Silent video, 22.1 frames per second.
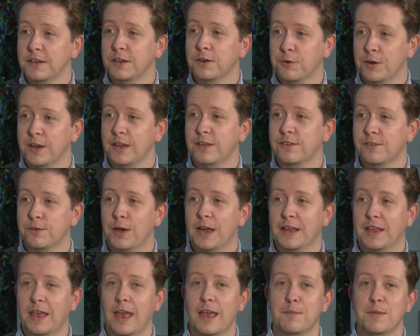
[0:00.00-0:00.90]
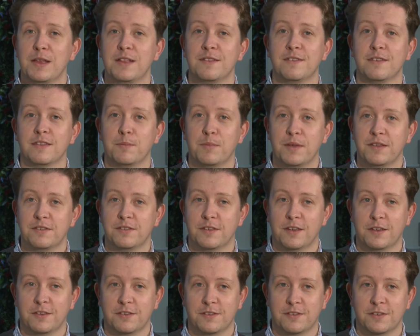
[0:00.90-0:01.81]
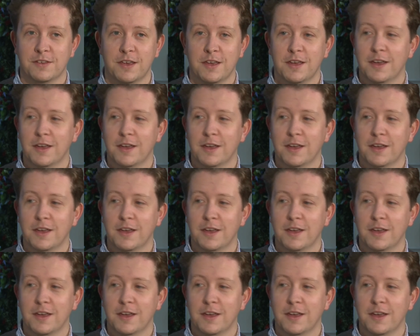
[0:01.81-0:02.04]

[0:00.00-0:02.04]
degree, so I came into the business.